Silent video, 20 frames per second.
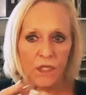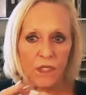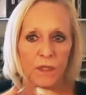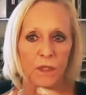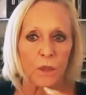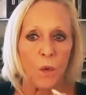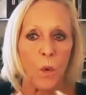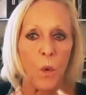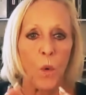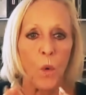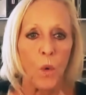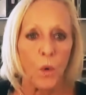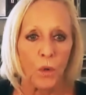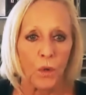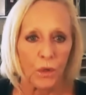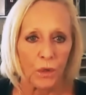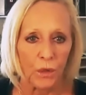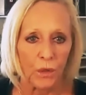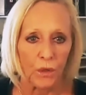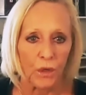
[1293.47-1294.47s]
to the
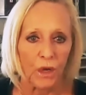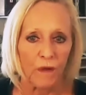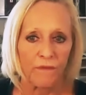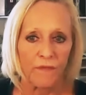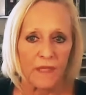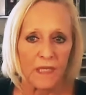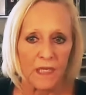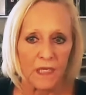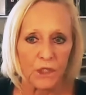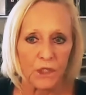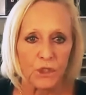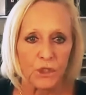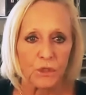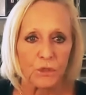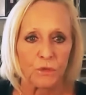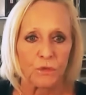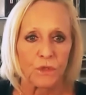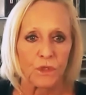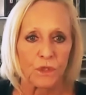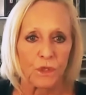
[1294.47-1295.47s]
core of the
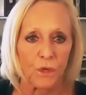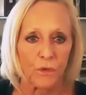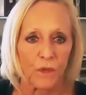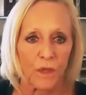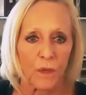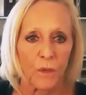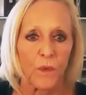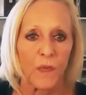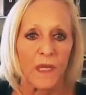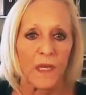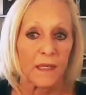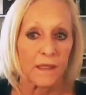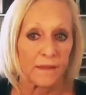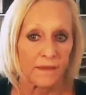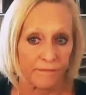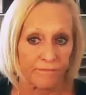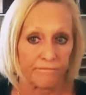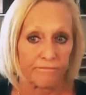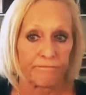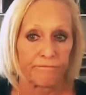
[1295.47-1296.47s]
issue so that we
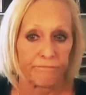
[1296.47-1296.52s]
can